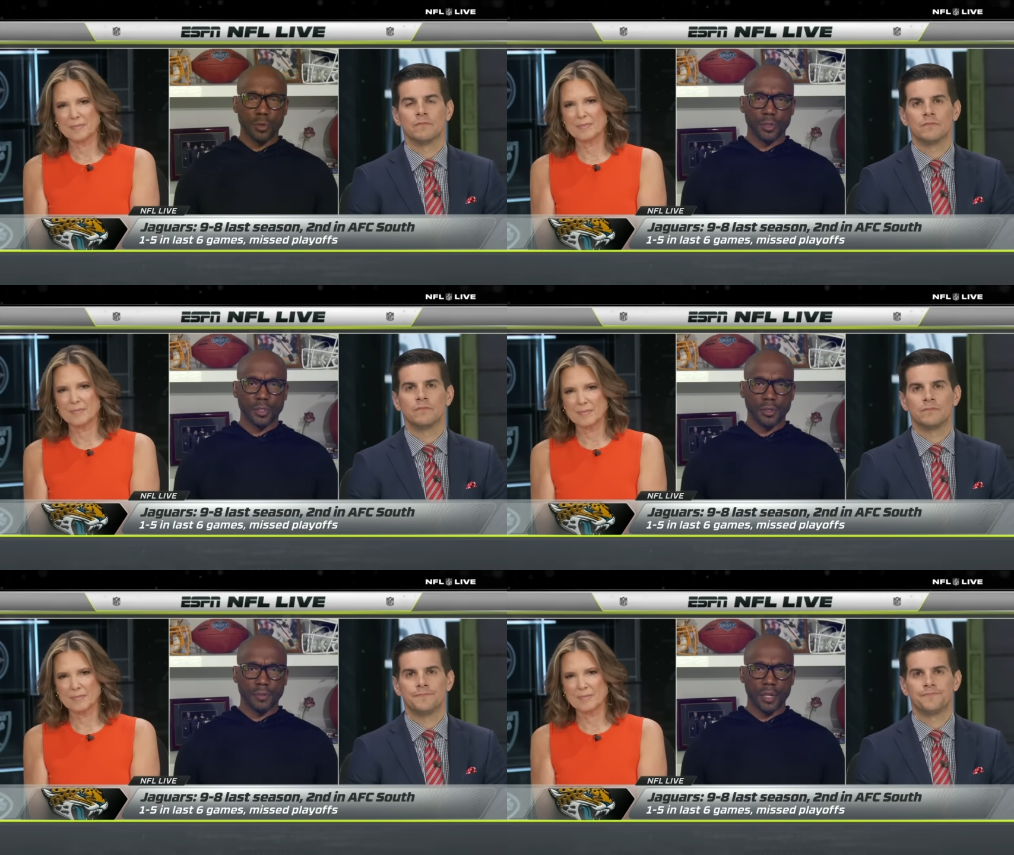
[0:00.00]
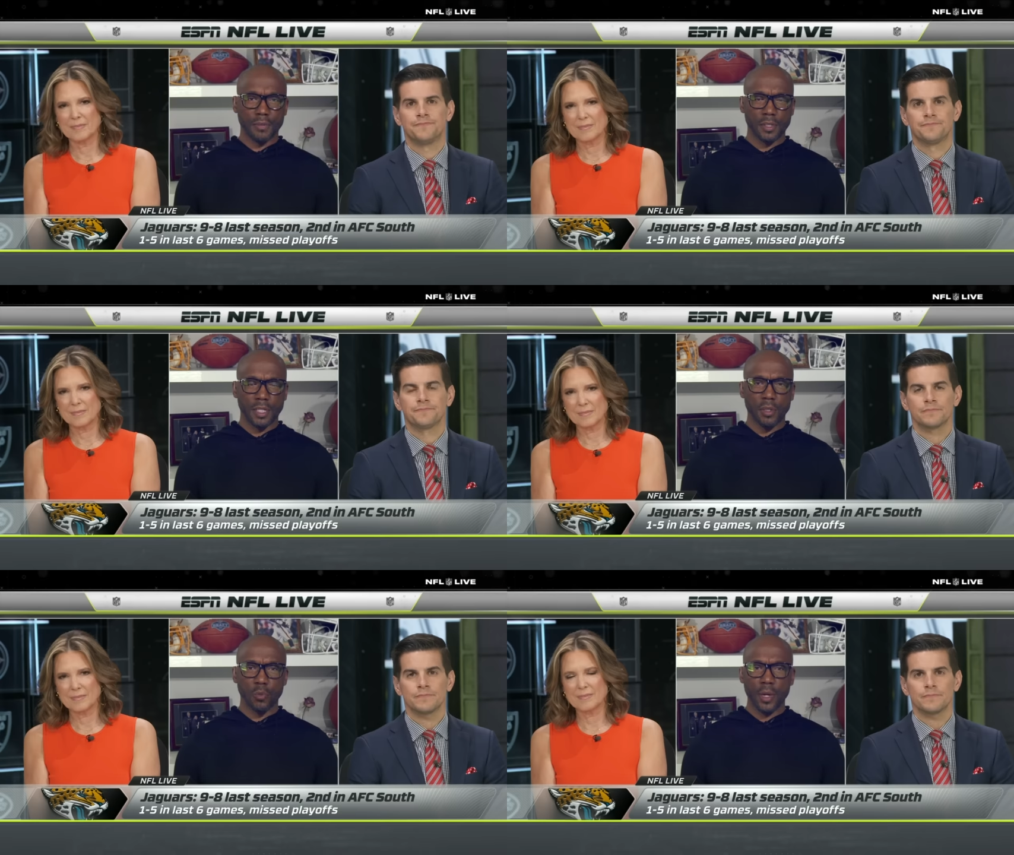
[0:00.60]
Speaker 1: the course of
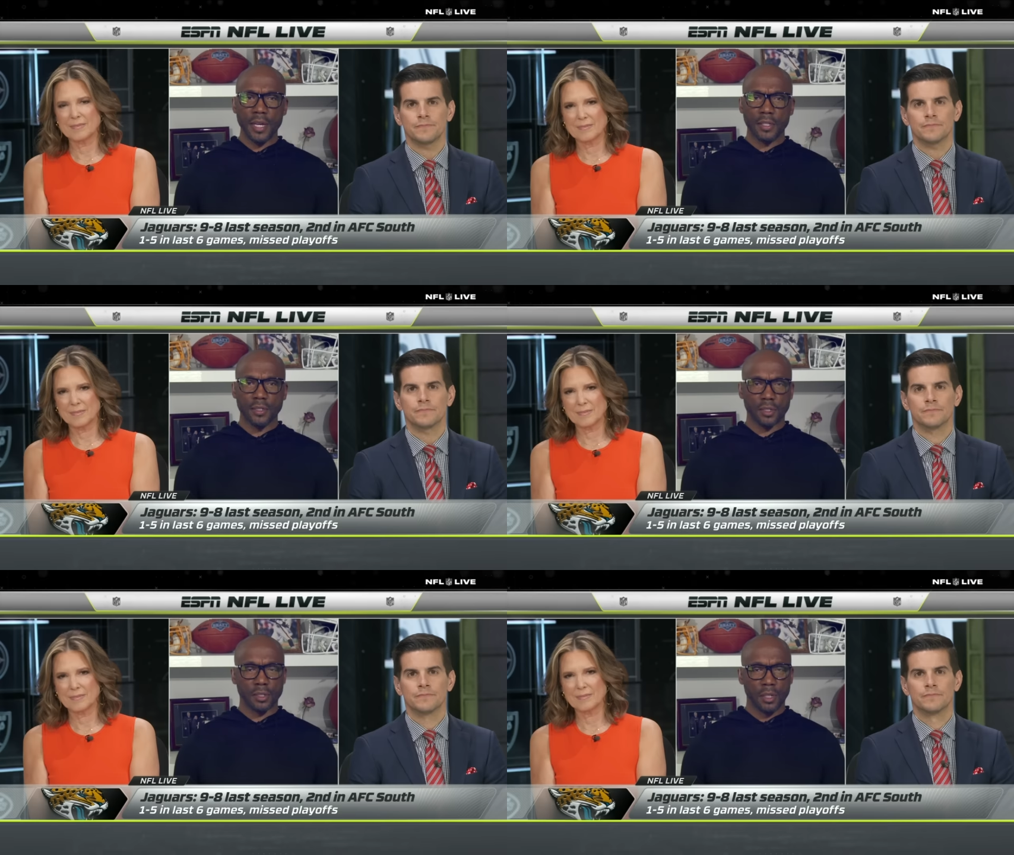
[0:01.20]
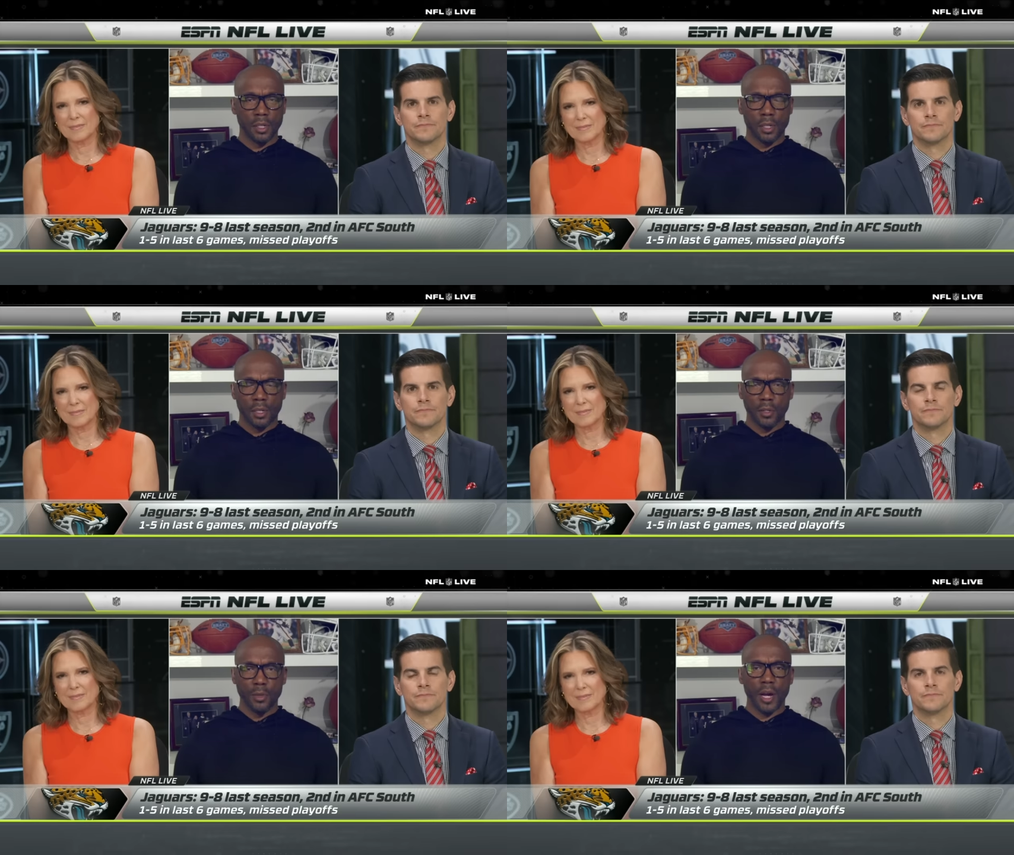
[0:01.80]
seventeen weeks,
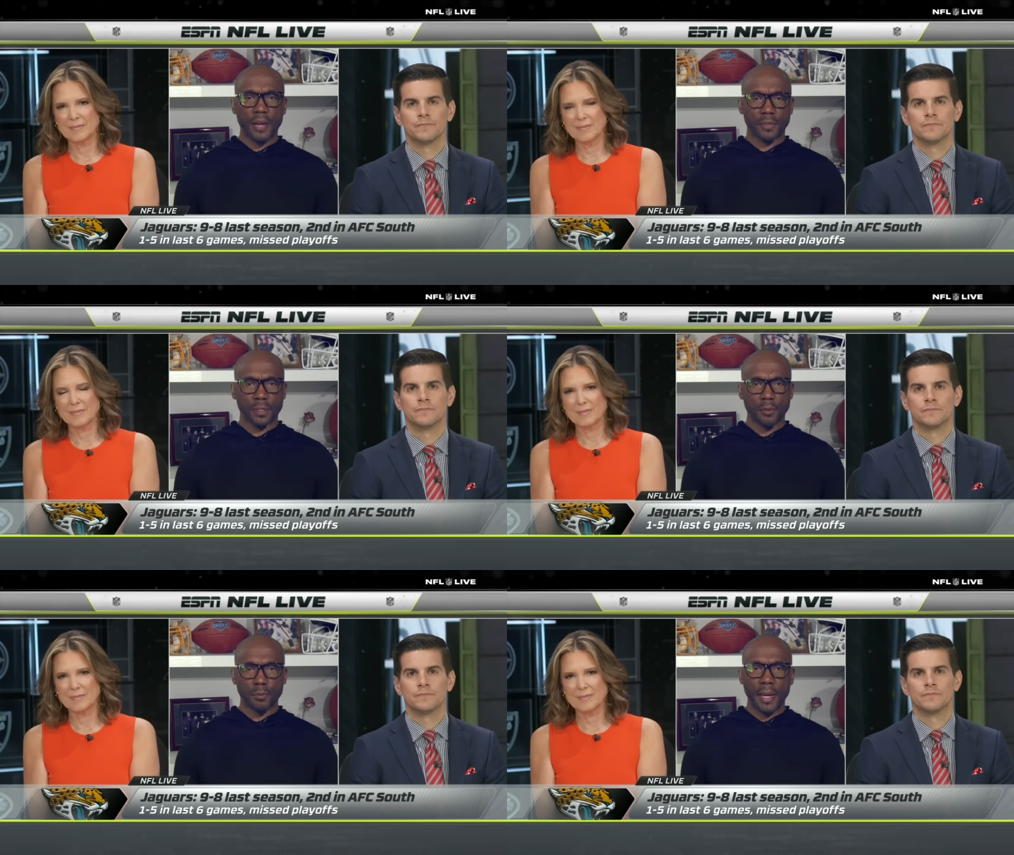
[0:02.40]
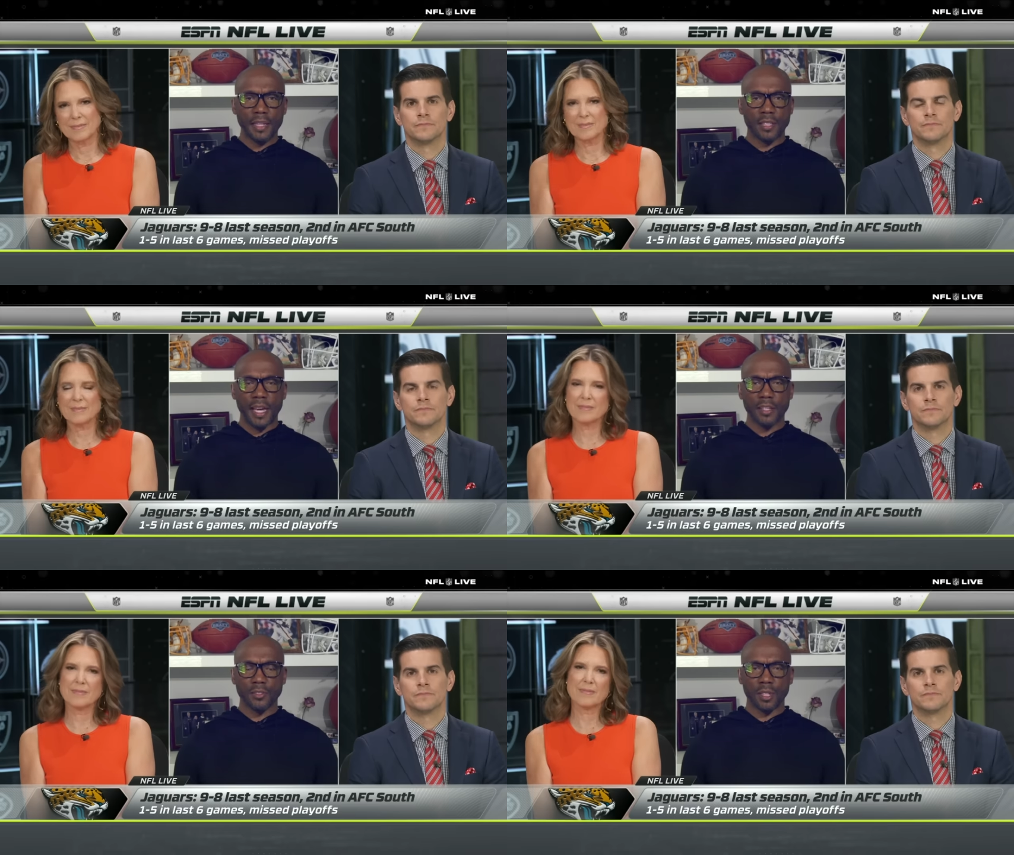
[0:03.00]
you have to
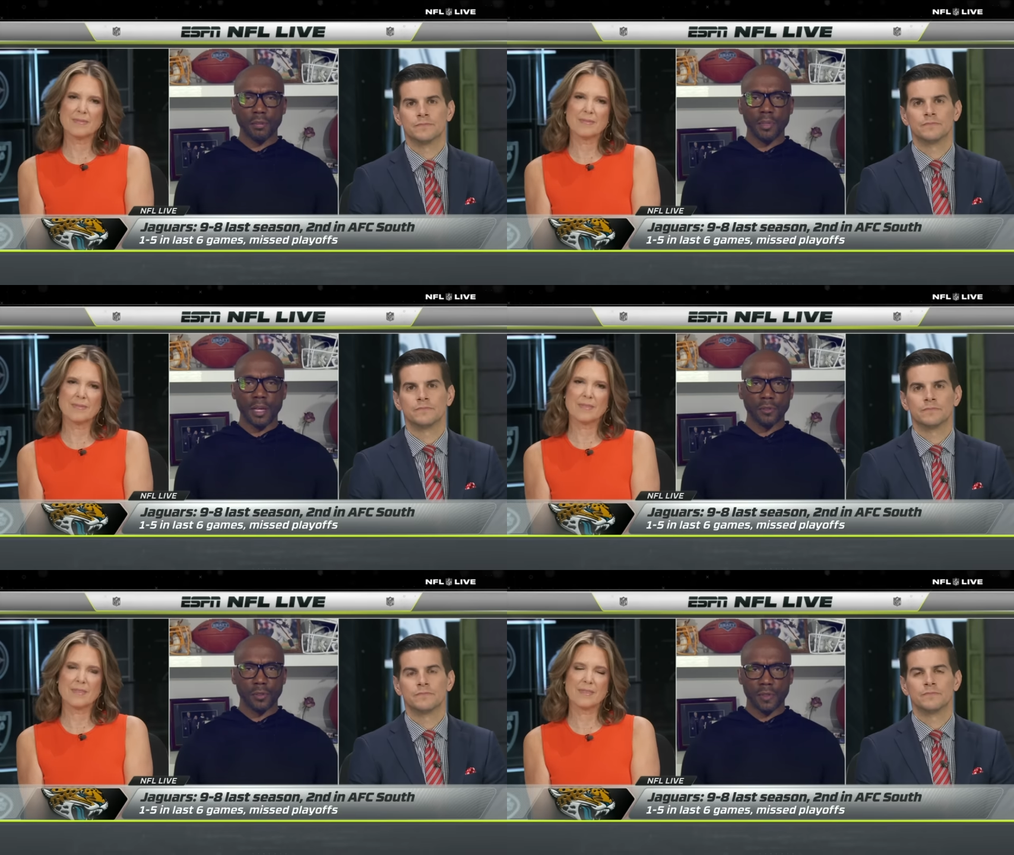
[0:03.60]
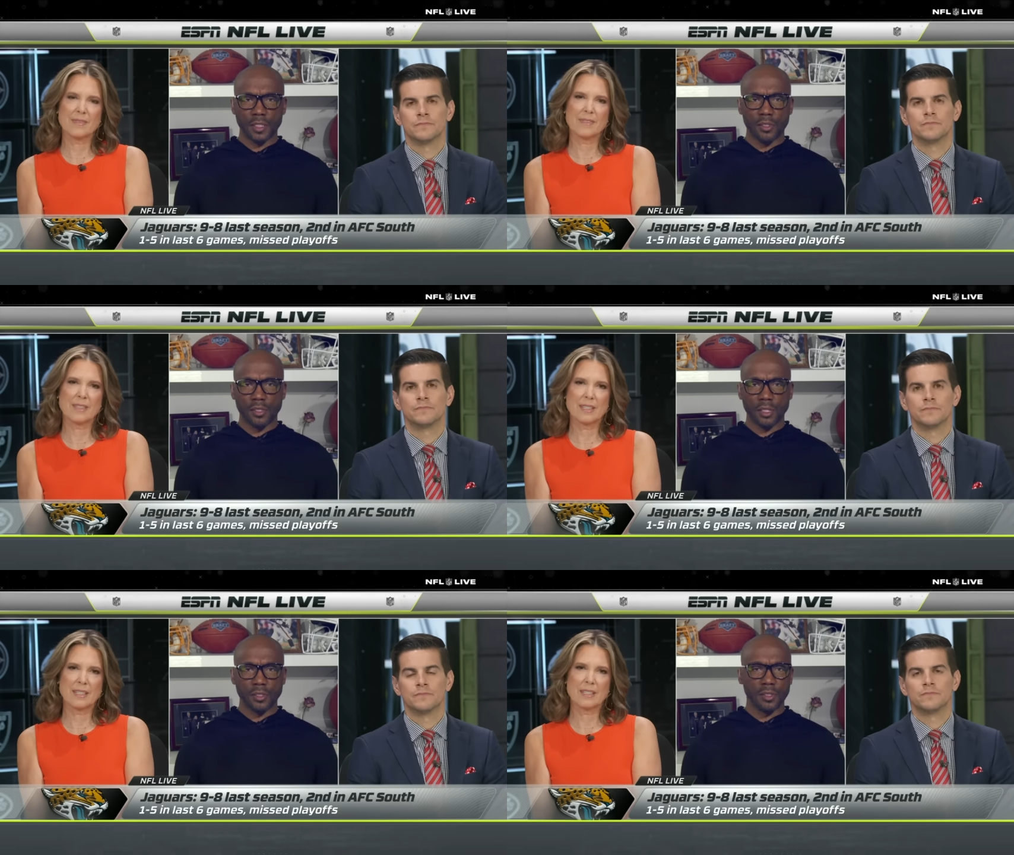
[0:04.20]
maintain some level of
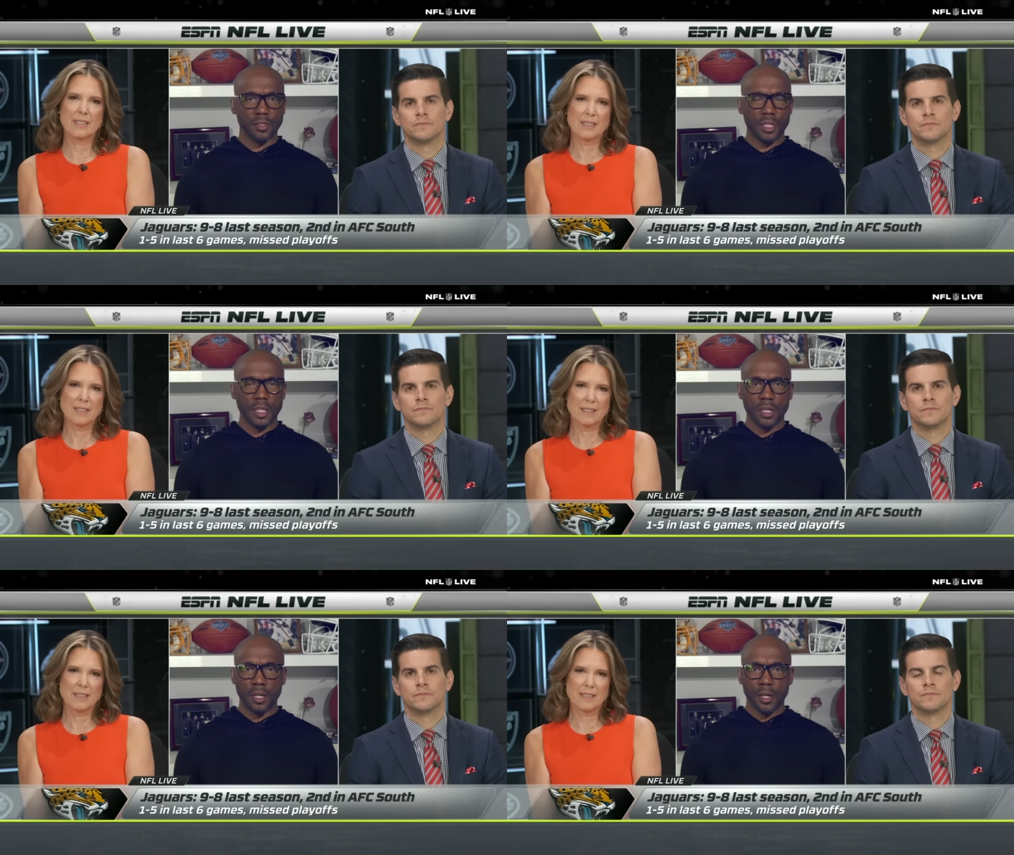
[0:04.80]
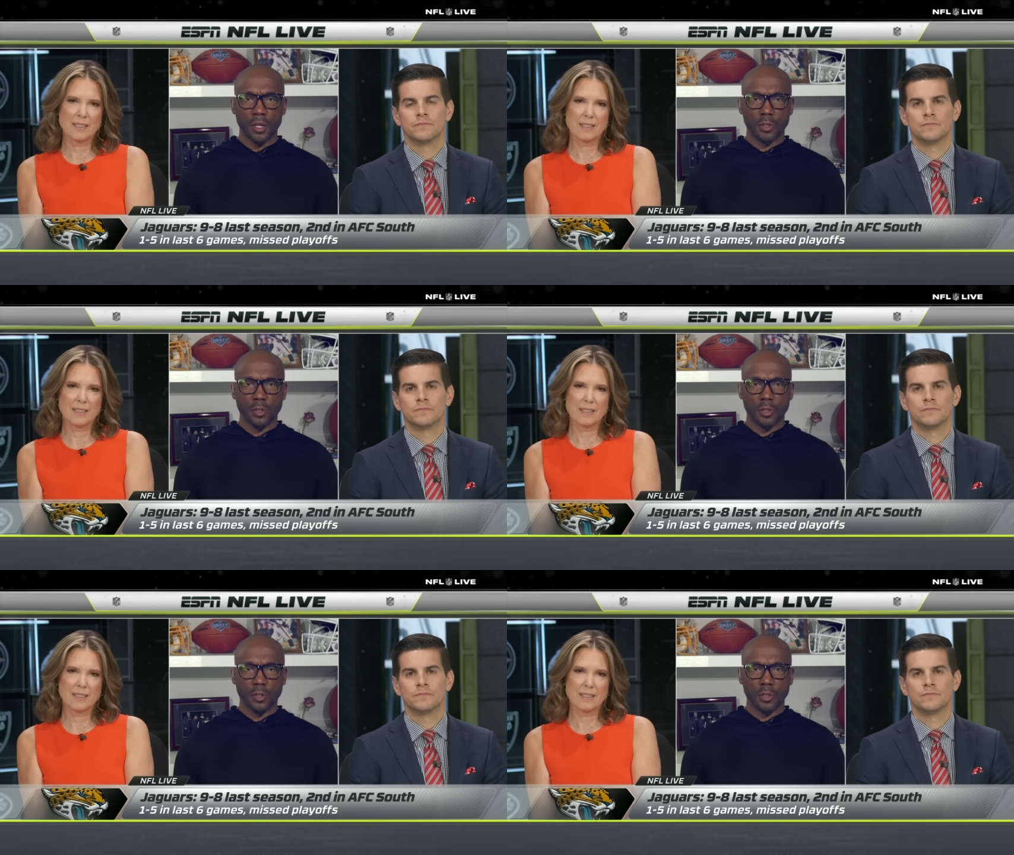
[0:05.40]
consistency.